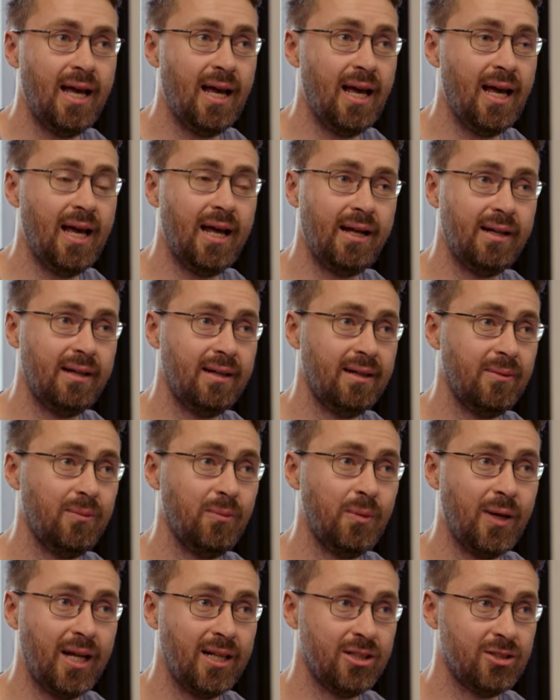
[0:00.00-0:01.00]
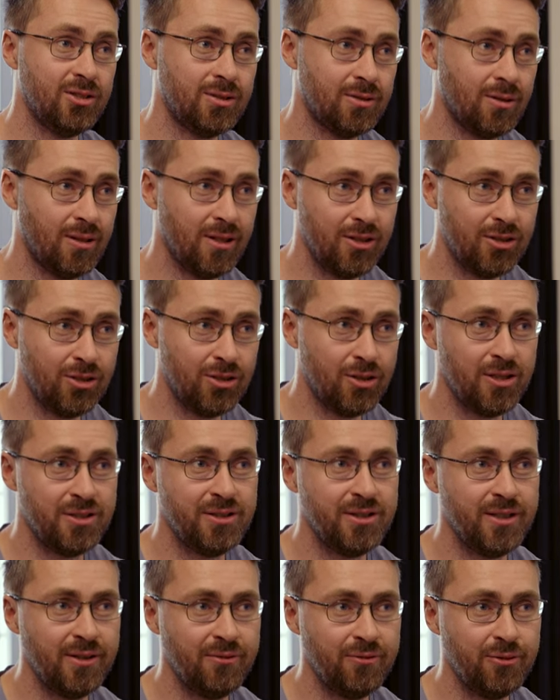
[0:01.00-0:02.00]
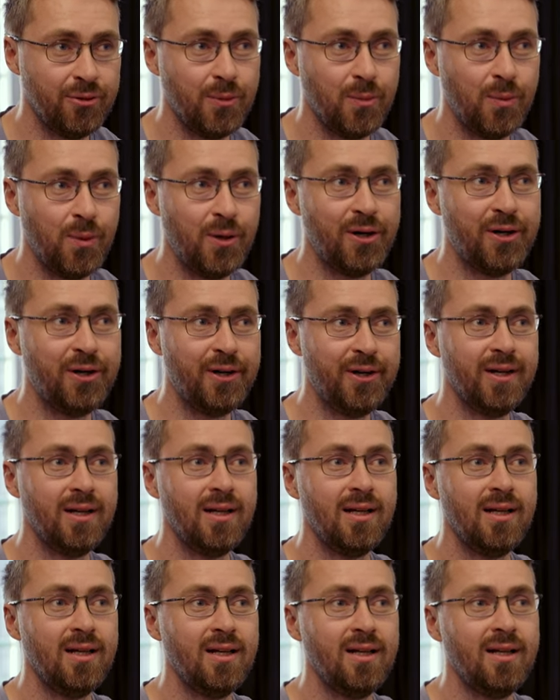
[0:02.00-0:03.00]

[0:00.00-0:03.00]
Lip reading: And when I started searching for the word,